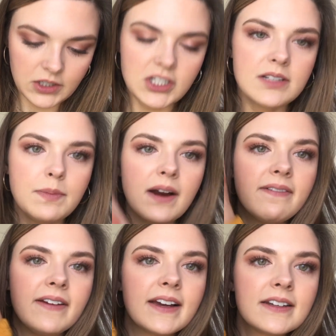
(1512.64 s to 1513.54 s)
just
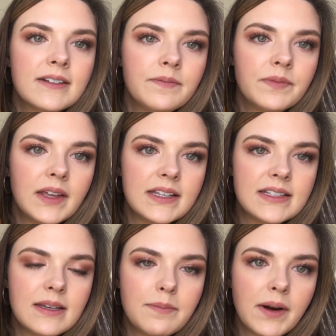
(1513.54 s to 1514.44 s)
perfect. It's
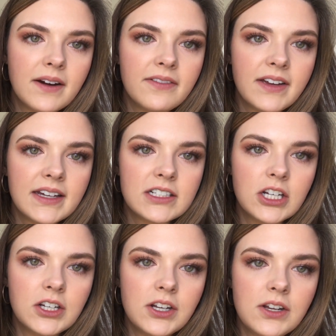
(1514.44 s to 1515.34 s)
the perfect
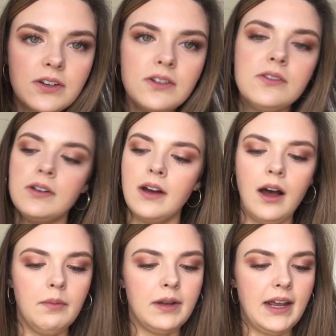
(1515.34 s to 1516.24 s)
nude
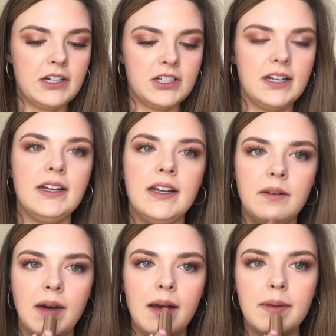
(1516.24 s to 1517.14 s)
combination
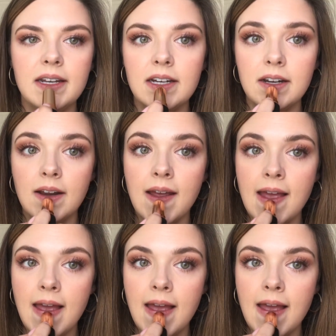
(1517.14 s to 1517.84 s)
in my opinion.